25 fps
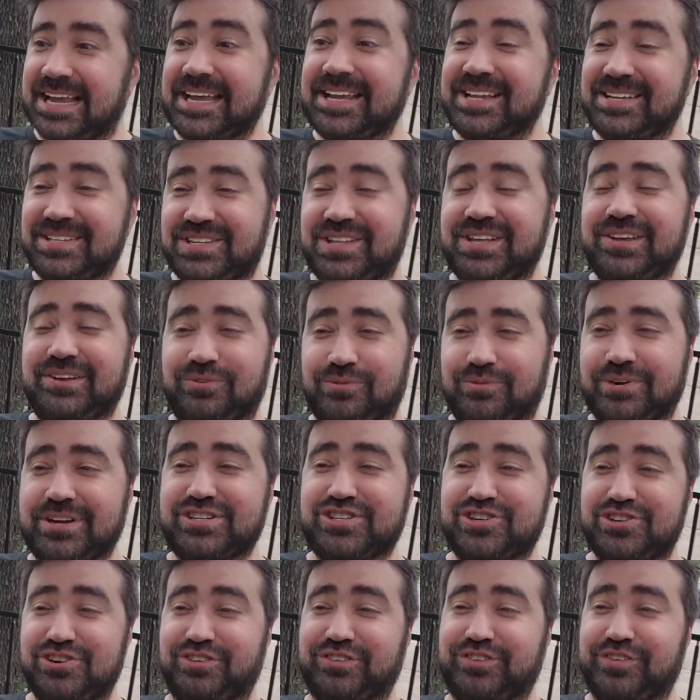is the
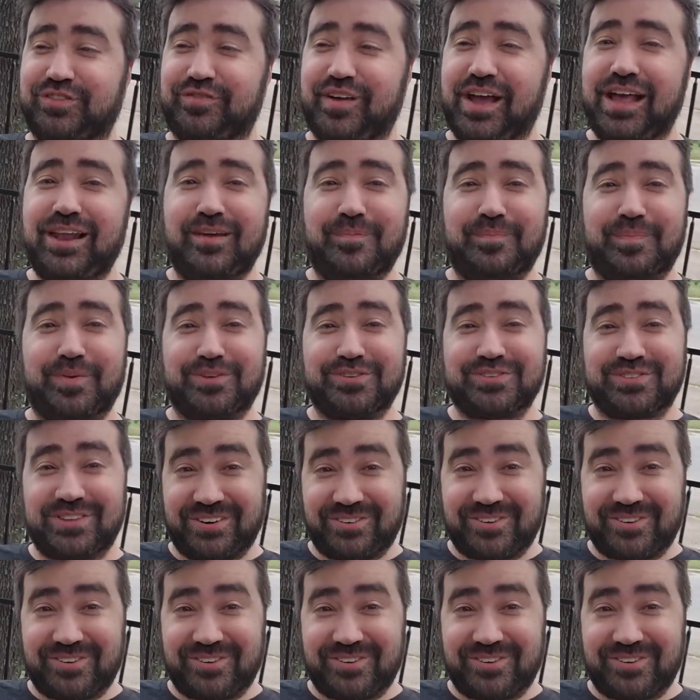original developers